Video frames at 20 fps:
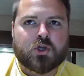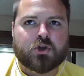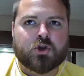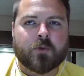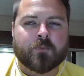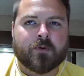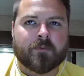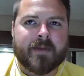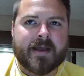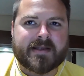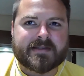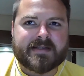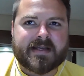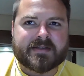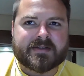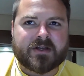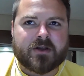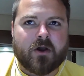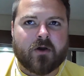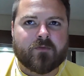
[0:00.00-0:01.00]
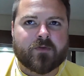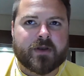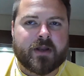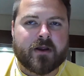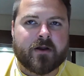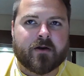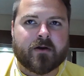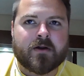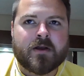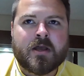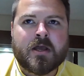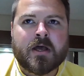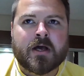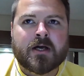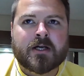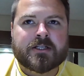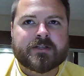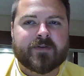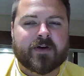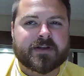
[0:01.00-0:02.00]
Cooper Mays has a COVID year.
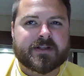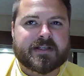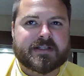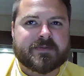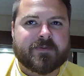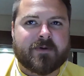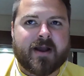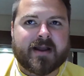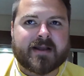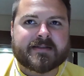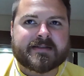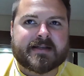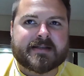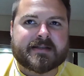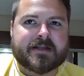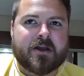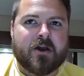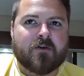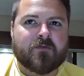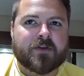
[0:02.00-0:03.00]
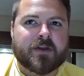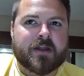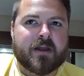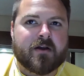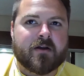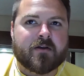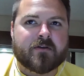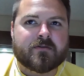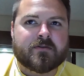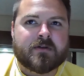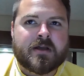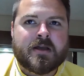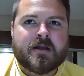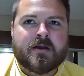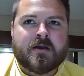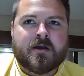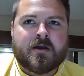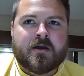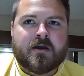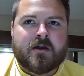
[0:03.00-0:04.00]
Javontez Spraggins has a COVID year.
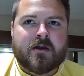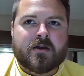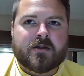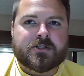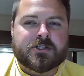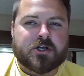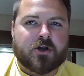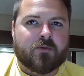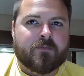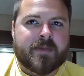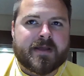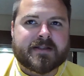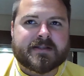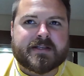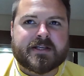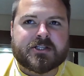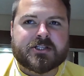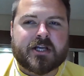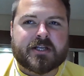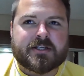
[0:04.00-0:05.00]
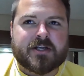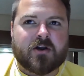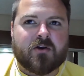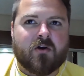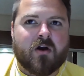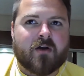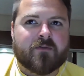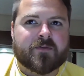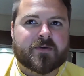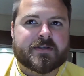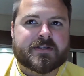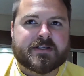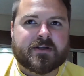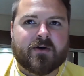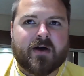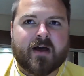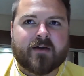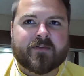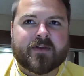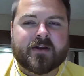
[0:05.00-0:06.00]
Gerald Mincey, JJ Crawford
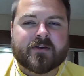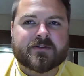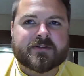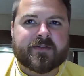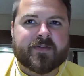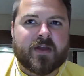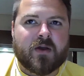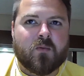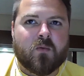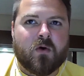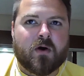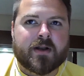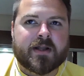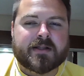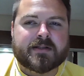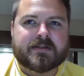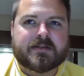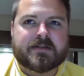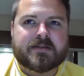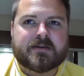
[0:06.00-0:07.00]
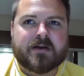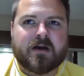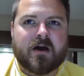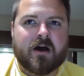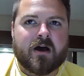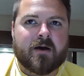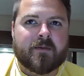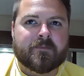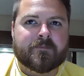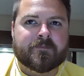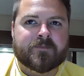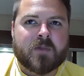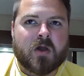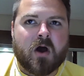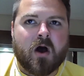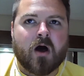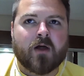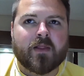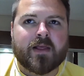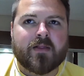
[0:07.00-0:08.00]
still have years if they want it. Um,
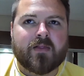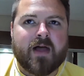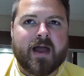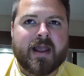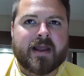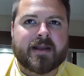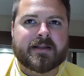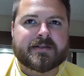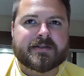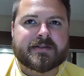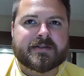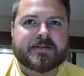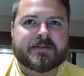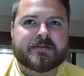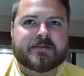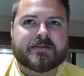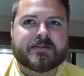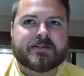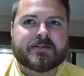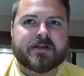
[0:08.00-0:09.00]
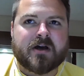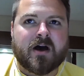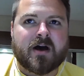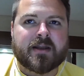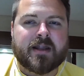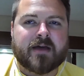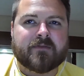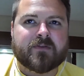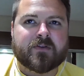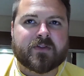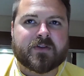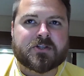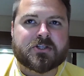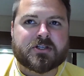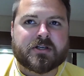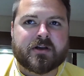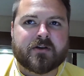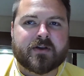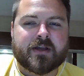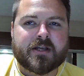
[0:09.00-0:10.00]
Ollie Lane is done after
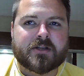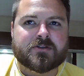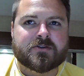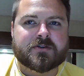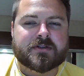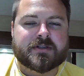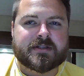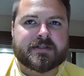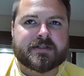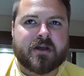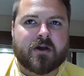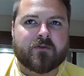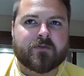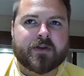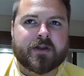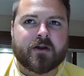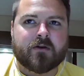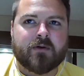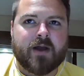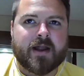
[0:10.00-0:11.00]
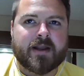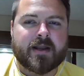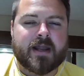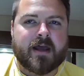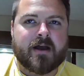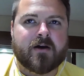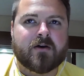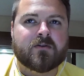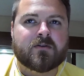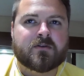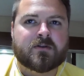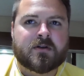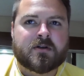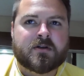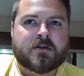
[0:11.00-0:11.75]
this year. He's using his COVID year right now.